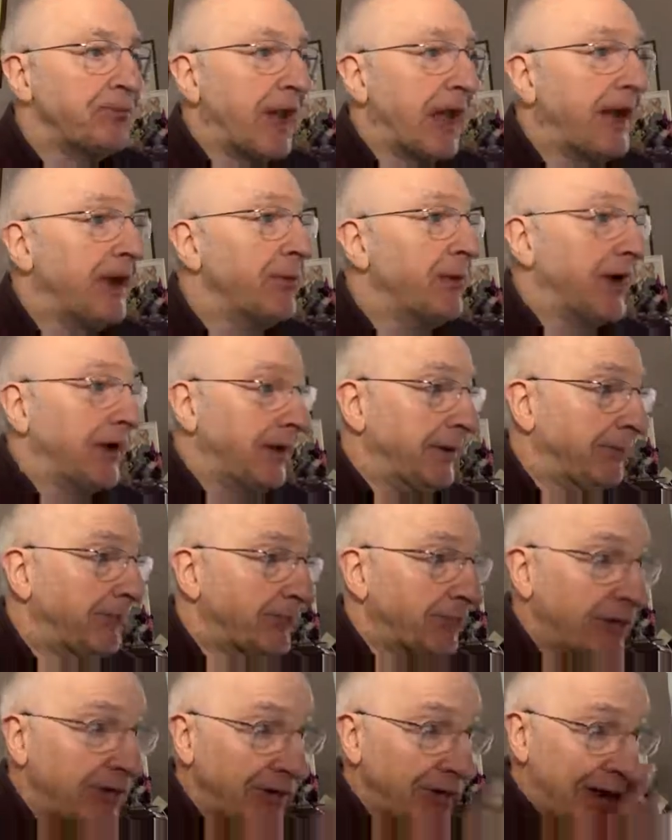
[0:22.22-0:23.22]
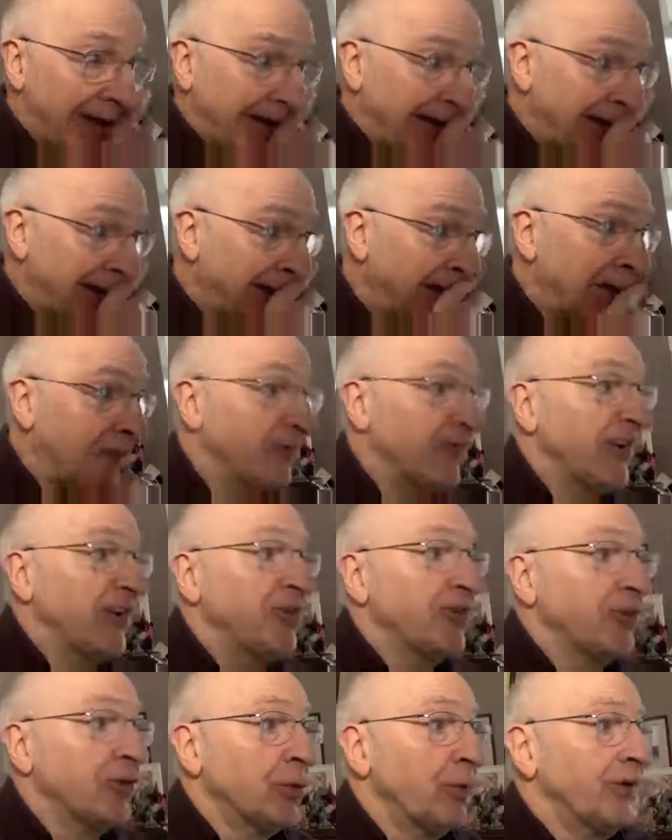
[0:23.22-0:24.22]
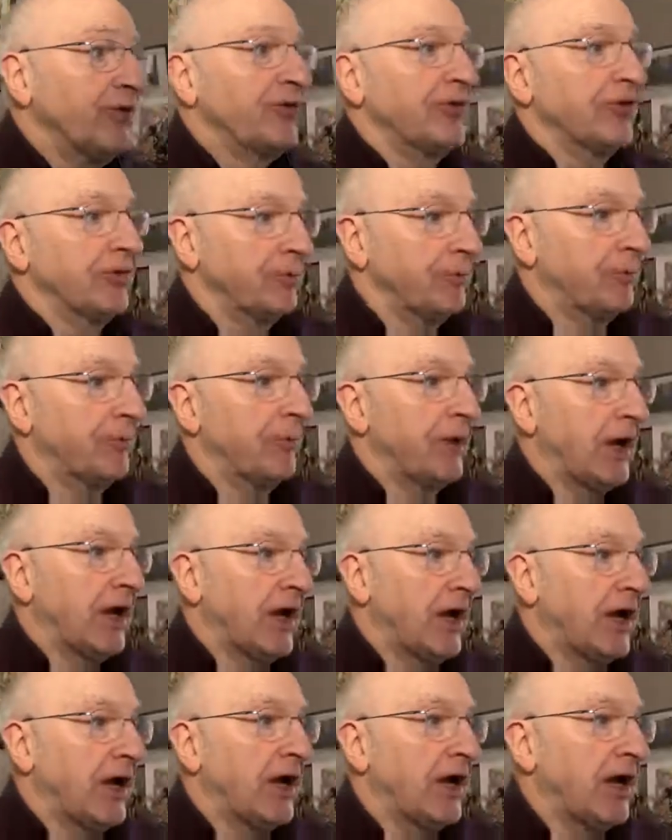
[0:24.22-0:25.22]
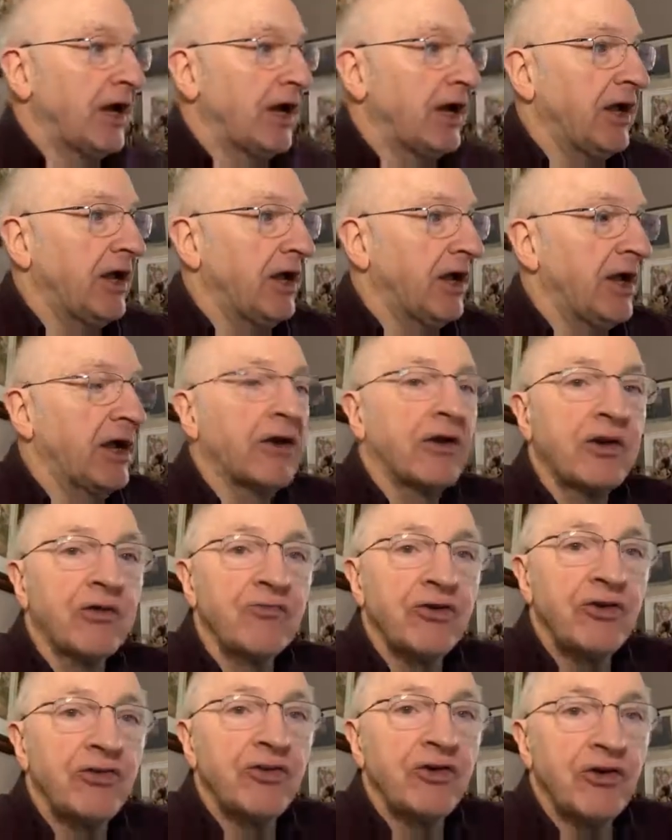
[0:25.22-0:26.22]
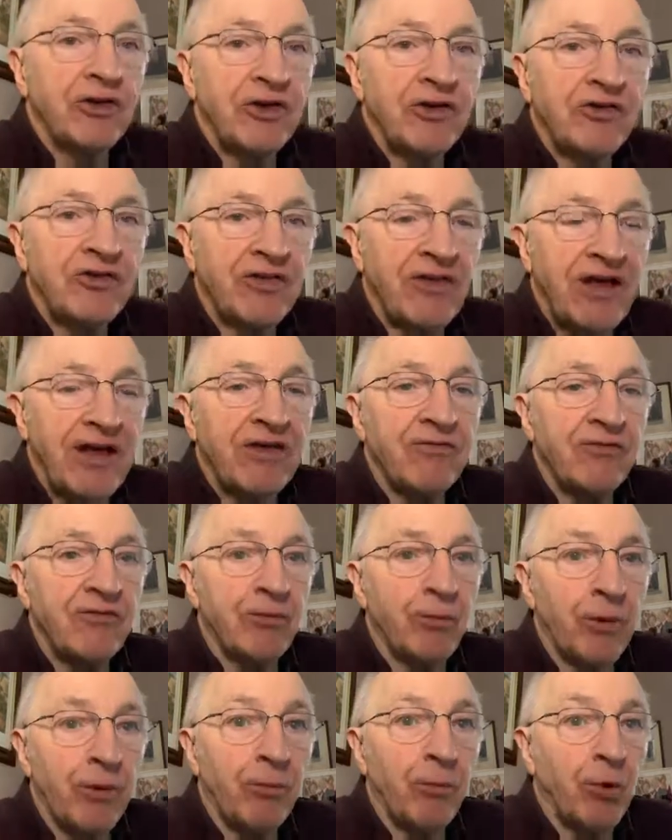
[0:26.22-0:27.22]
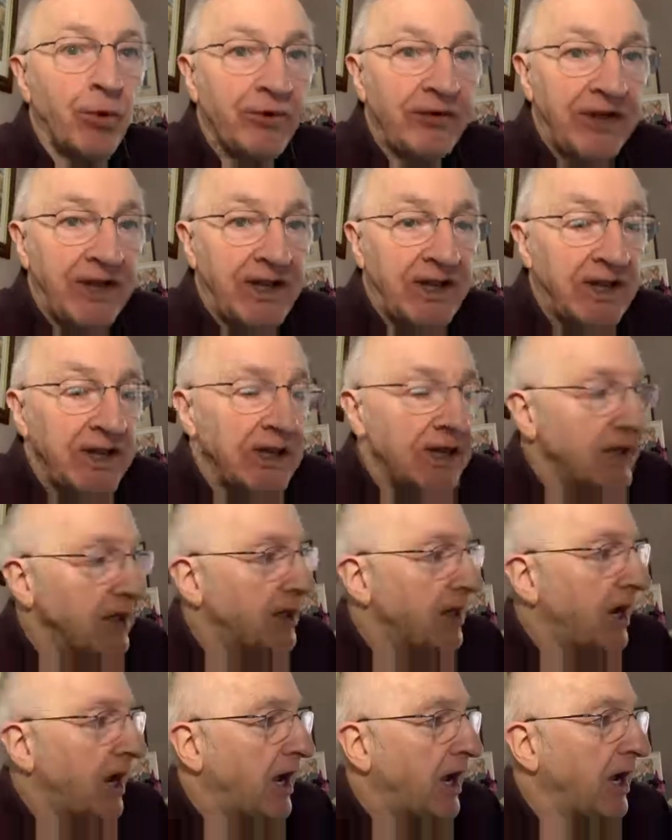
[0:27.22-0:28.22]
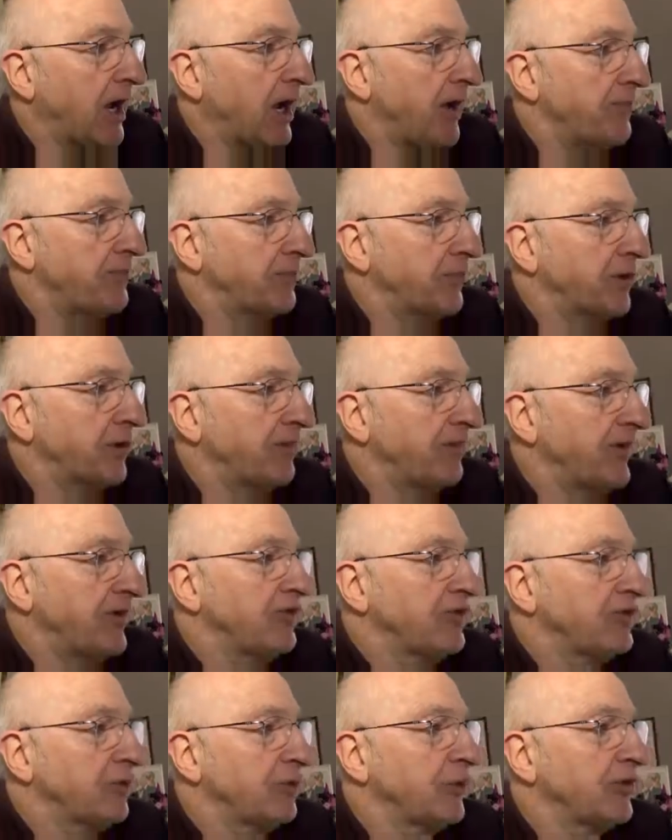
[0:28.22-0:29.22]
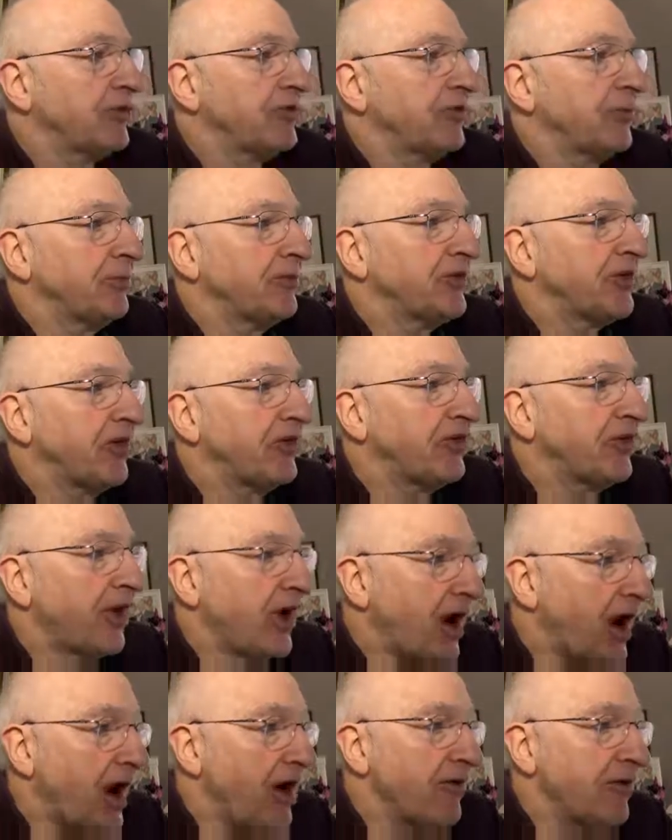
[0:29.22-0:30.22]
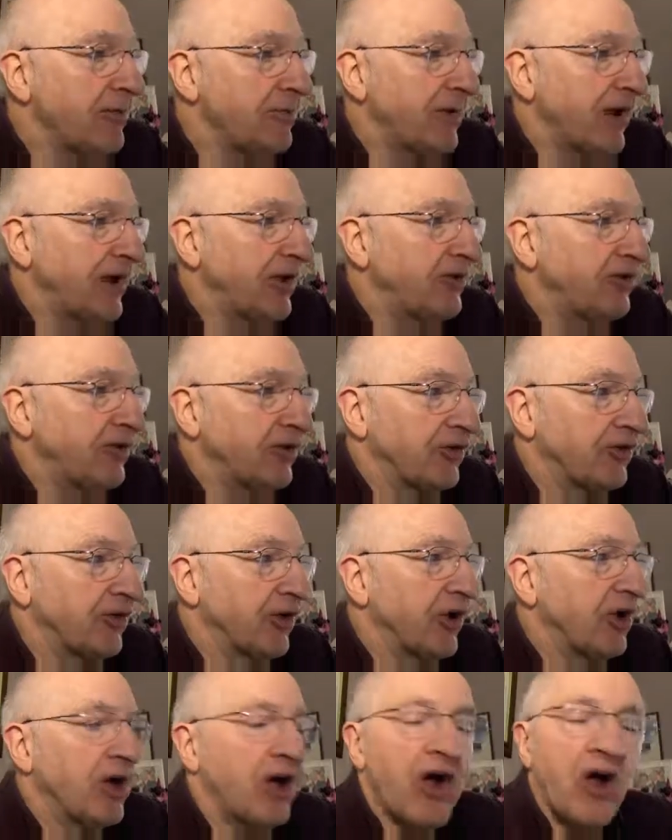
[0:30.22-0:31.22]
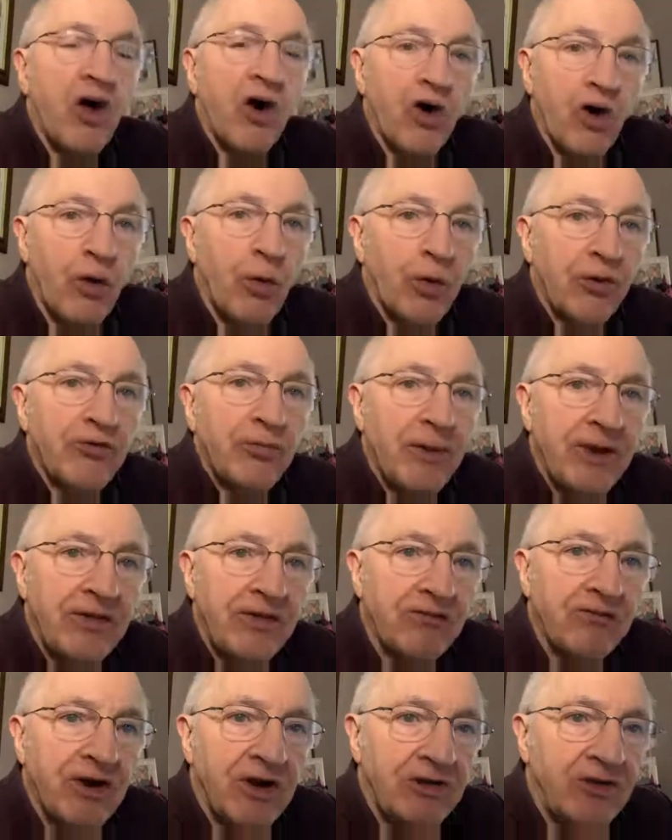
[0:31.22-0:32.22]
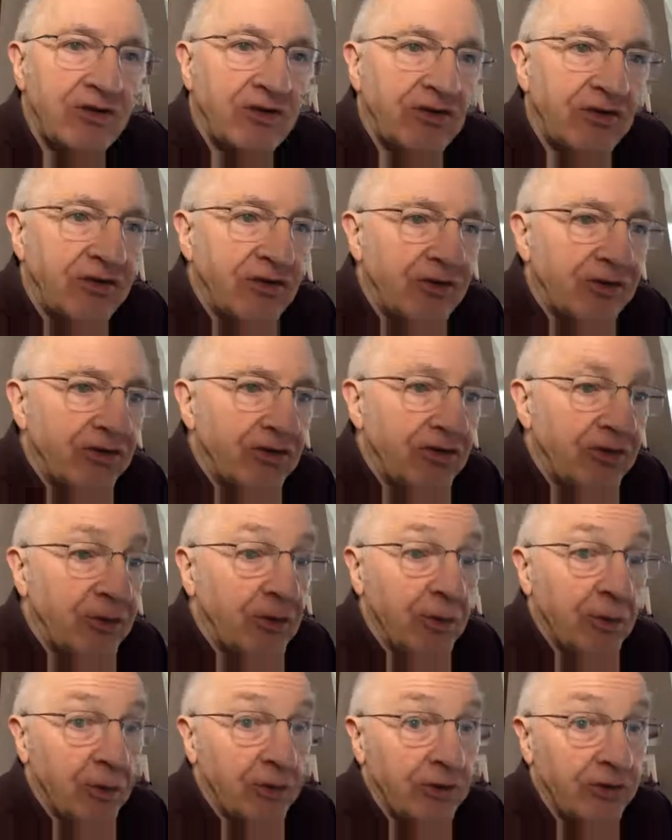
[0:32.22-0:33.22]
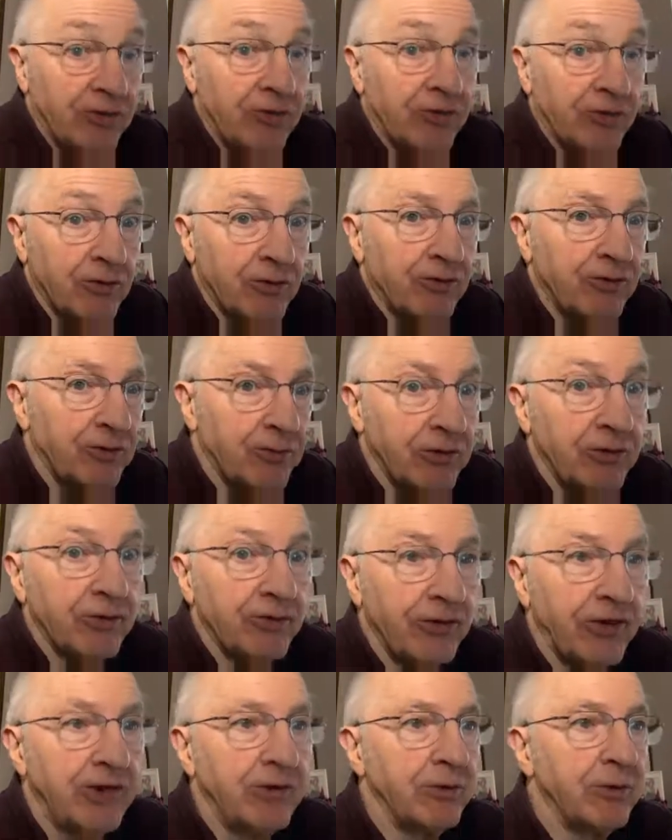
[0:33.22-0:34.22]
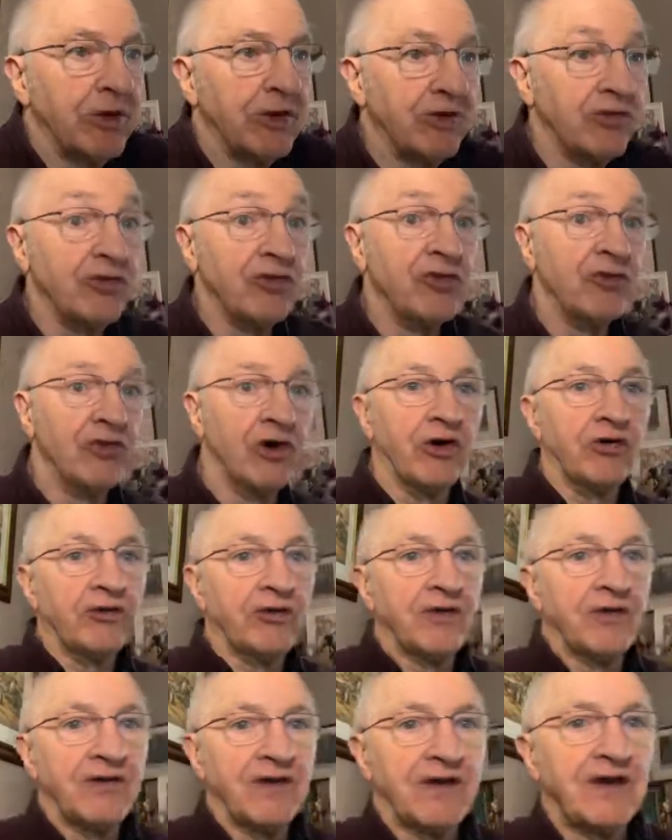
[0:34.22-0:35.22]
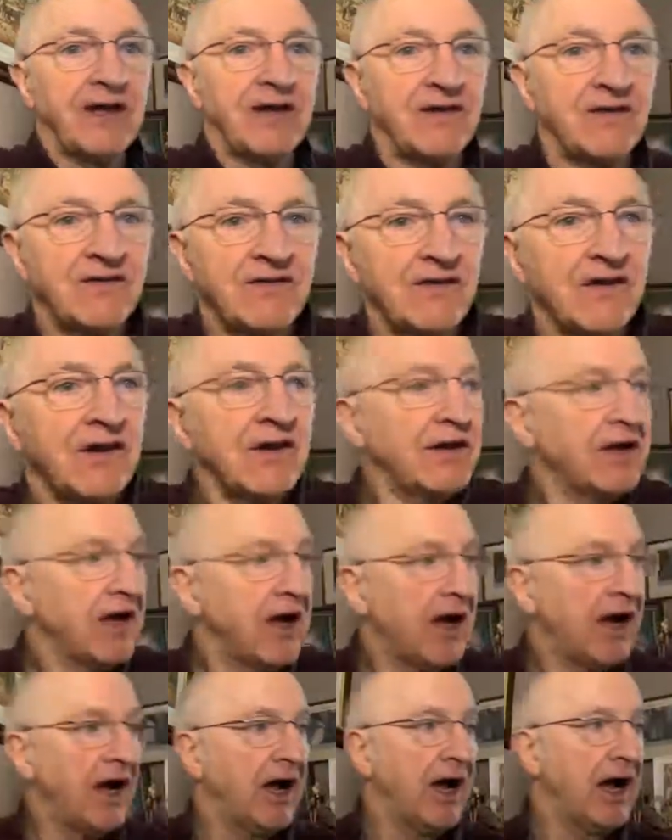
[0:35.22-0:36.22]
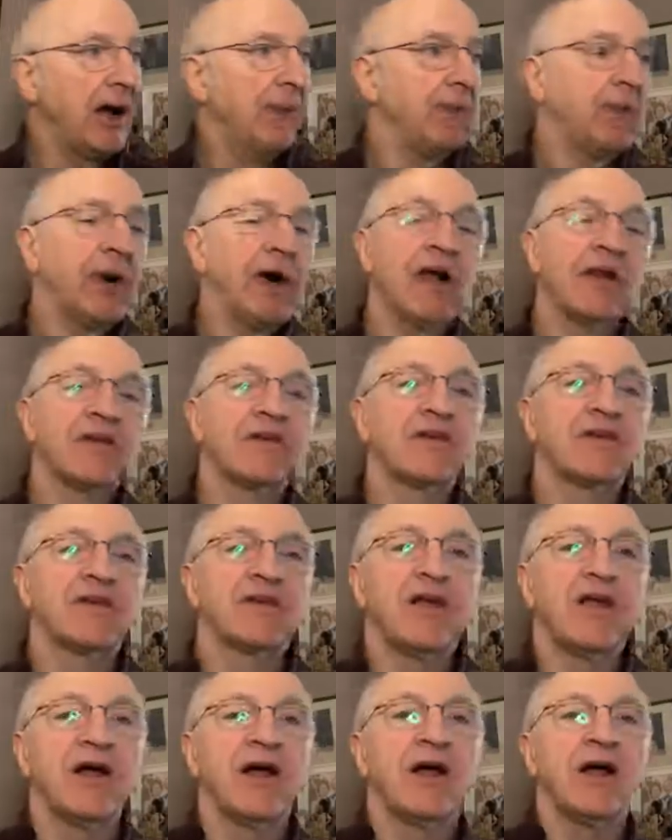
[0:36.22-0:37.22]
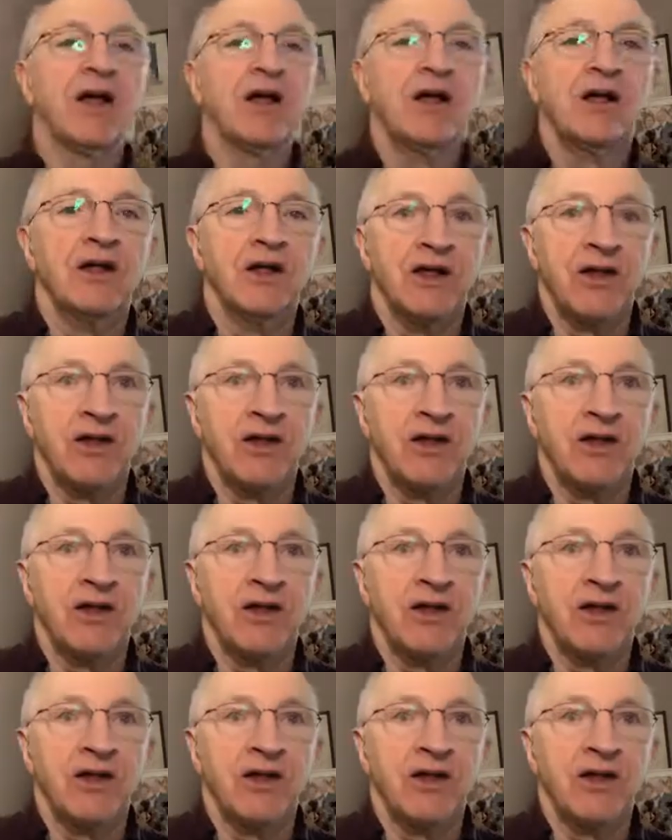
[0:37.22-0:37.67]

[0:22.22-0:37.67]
Anyway, today, conventional wisdom. I'm returning to that for one more day. Conventional wisdom says that hiring managers always make the right decisions, which of course we all know is not the case. But I'll